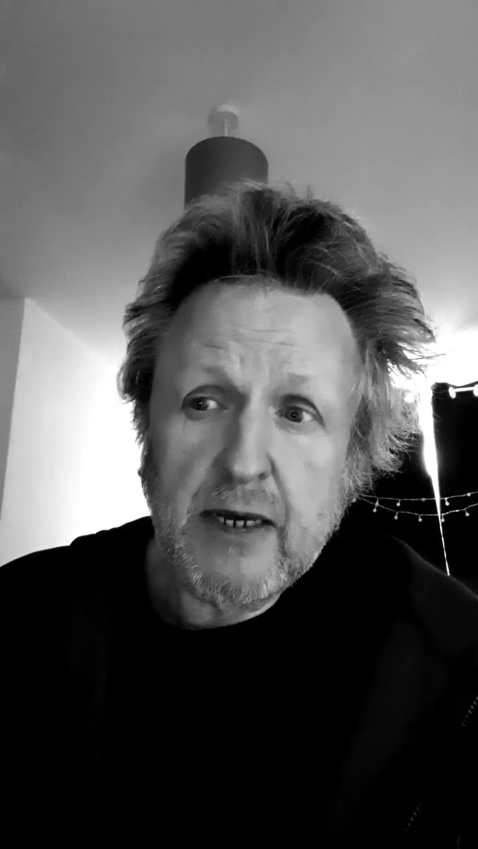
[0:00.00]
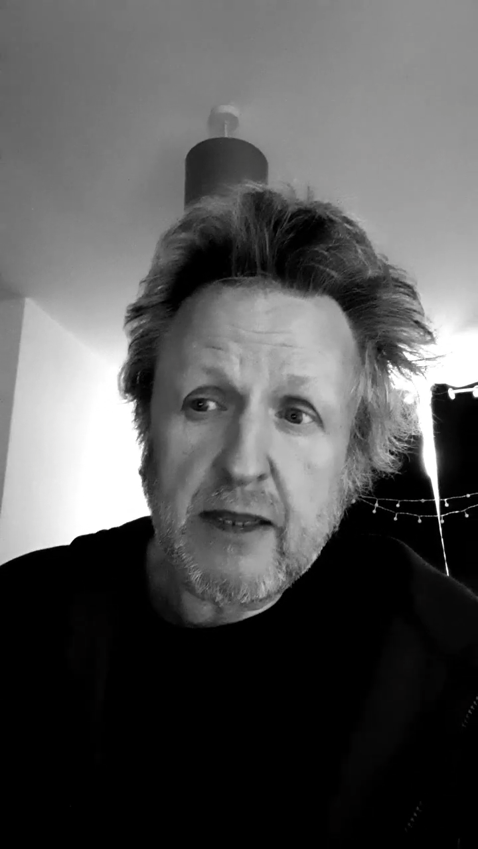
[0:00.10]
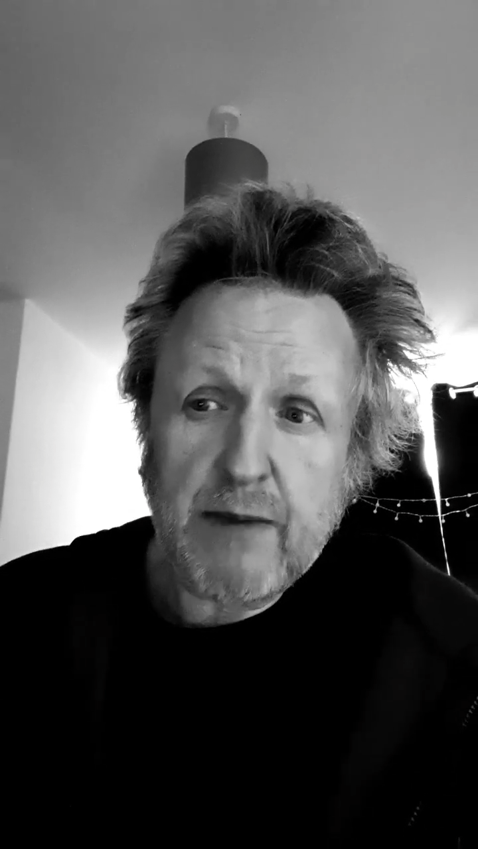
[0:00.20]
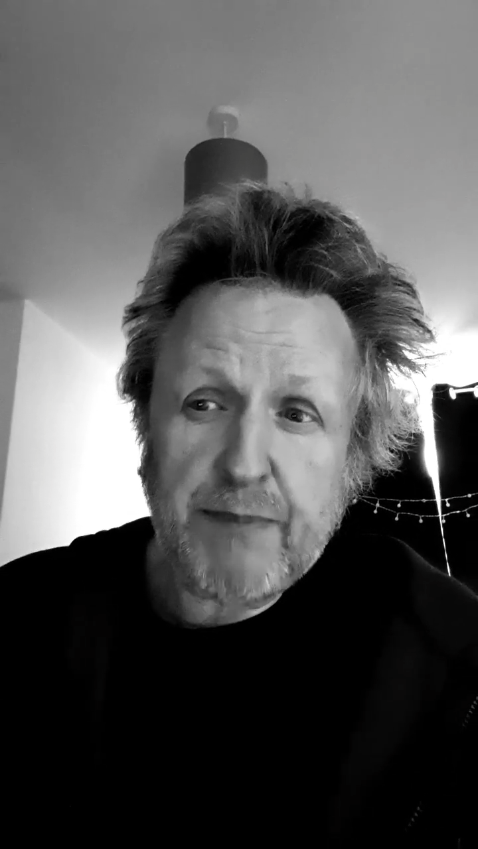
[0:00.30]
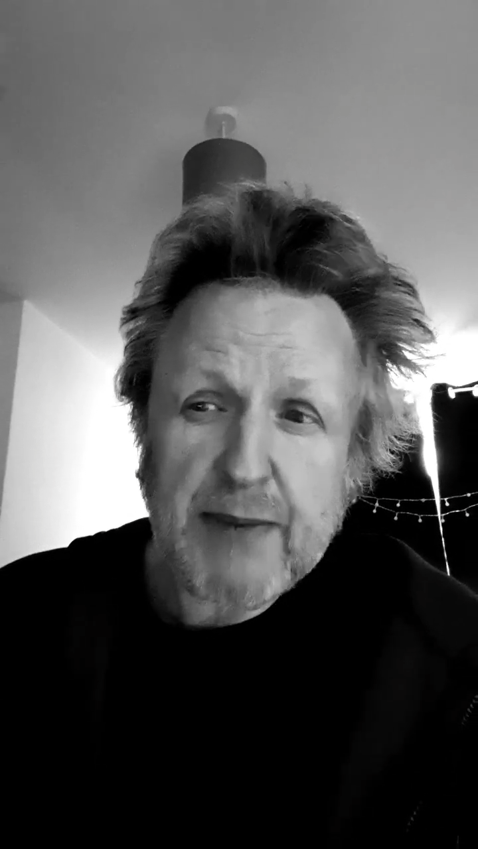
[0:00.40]

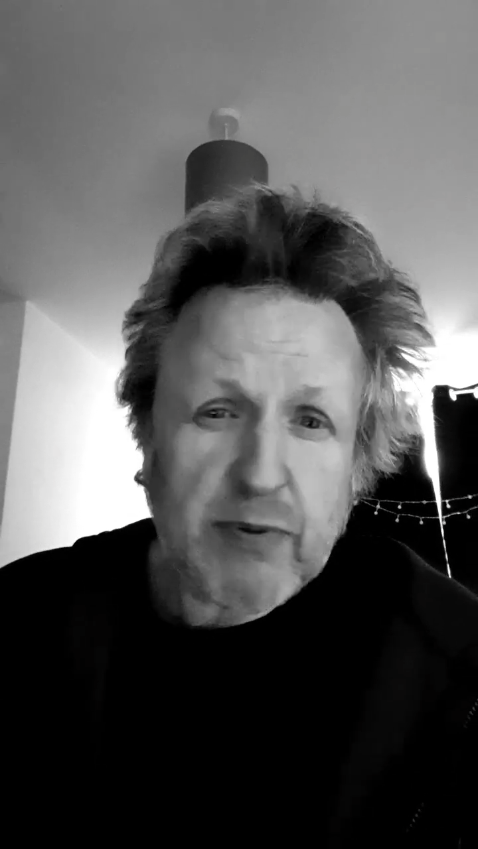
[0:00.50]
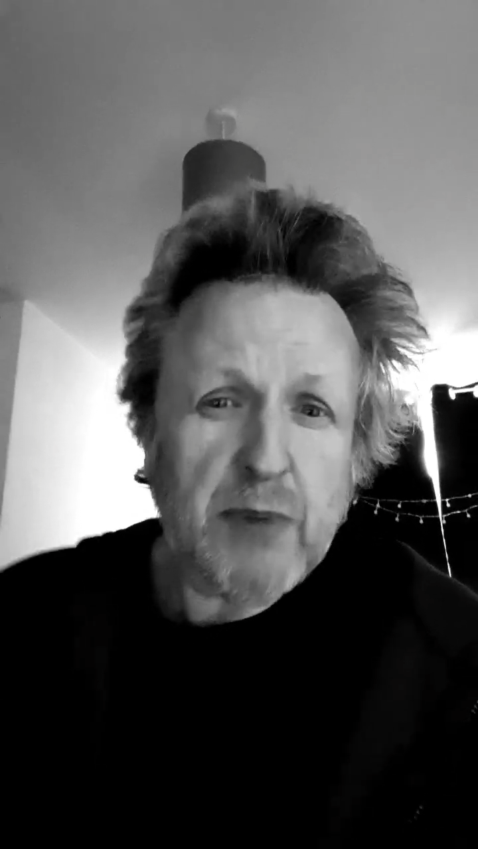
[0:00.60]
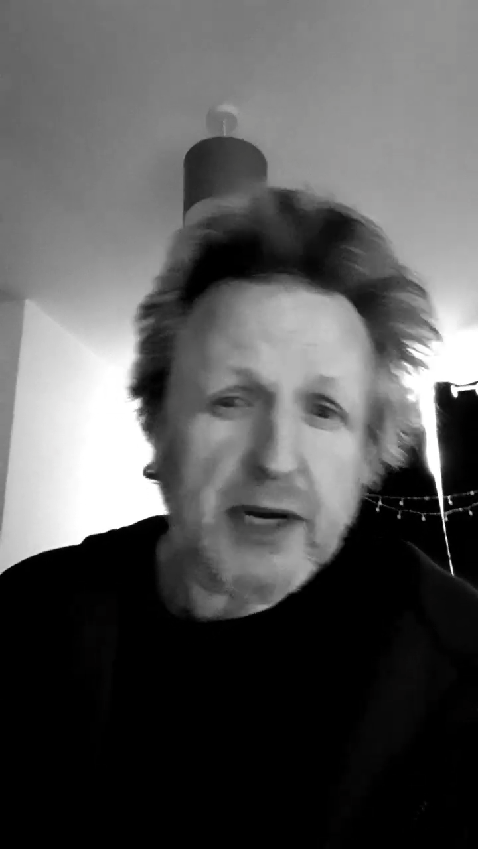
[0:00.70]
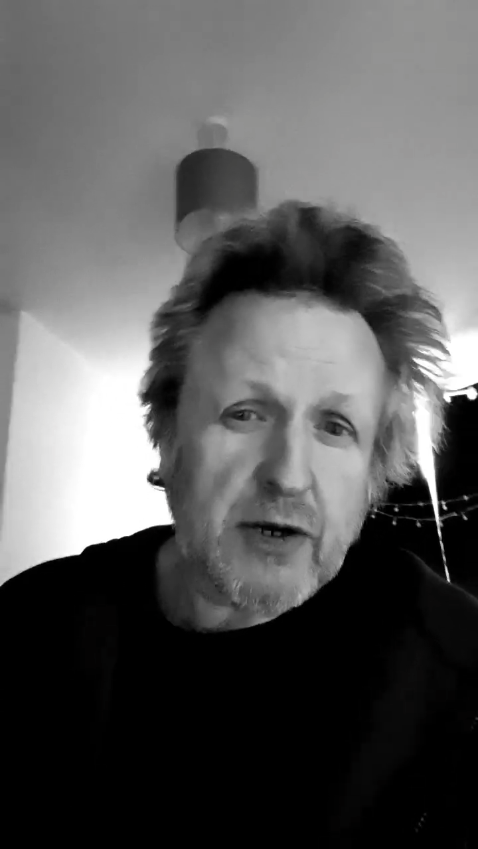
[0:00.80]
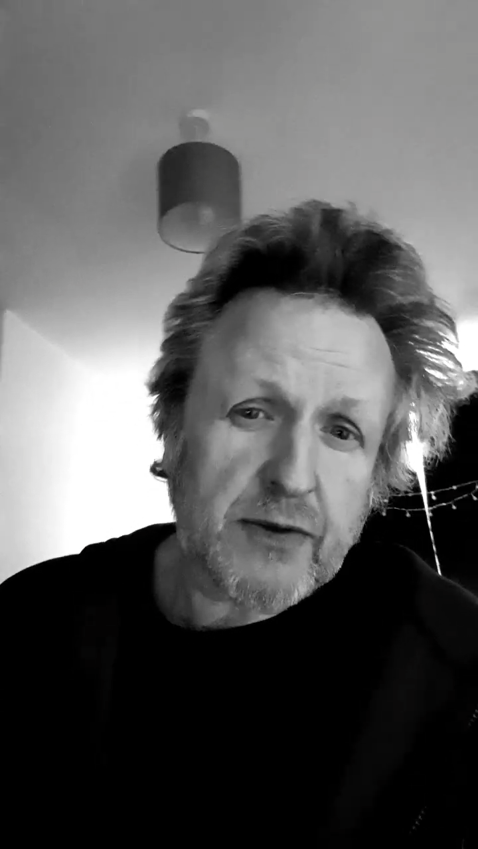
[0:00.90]
that people
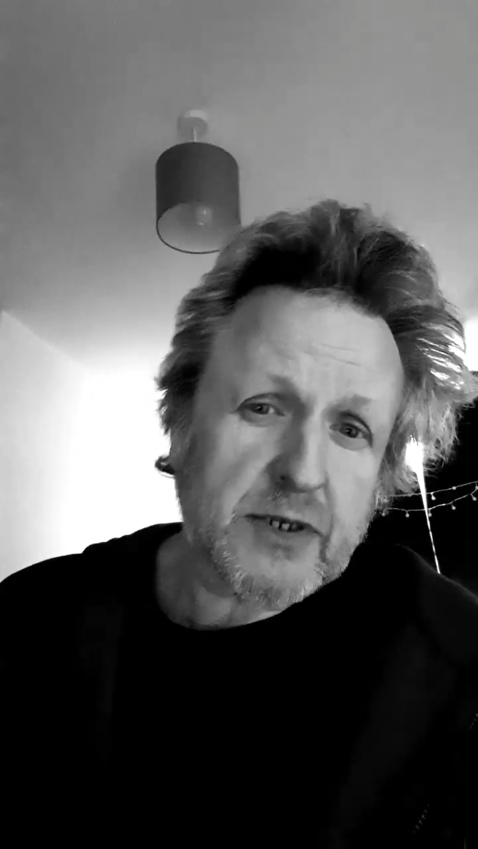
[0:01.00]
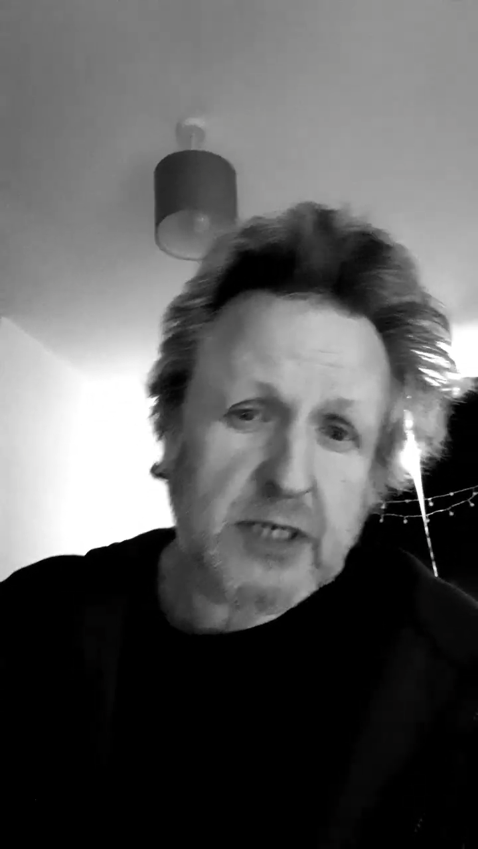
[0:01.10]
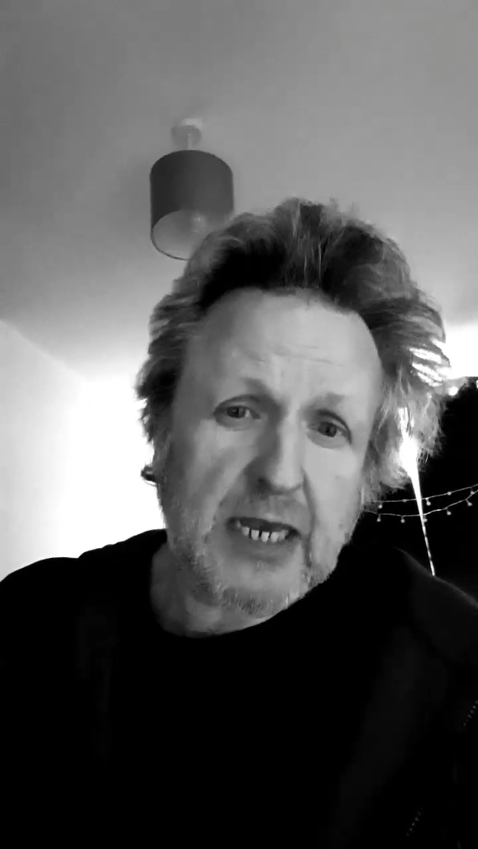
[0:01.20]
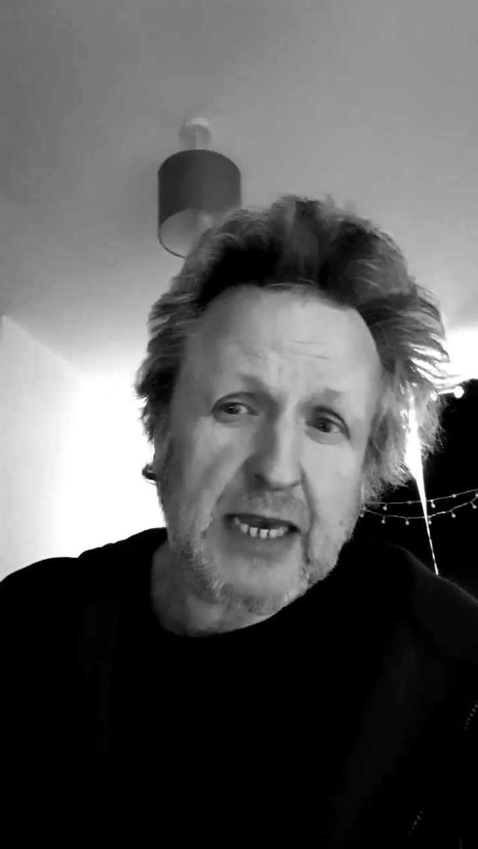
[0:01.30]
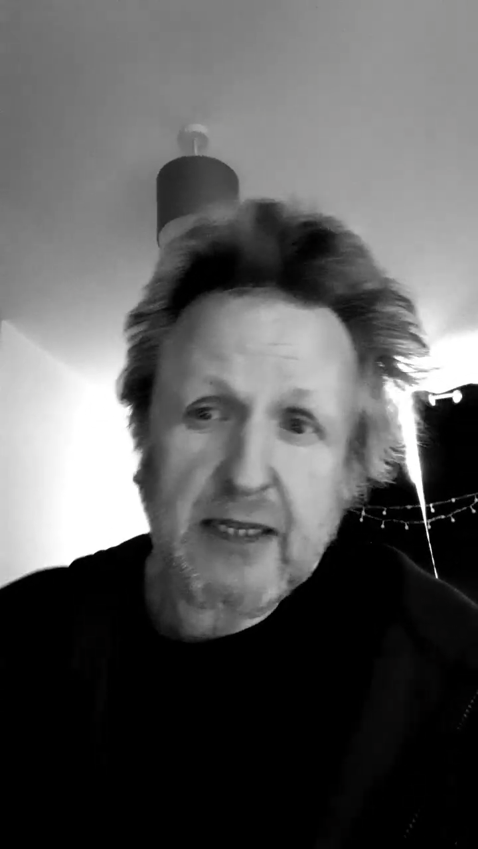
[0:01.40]
might not
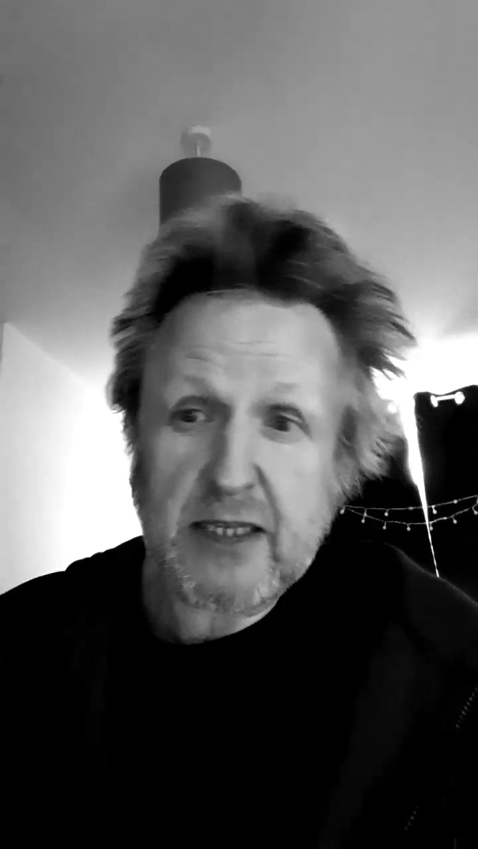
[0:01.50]
see it,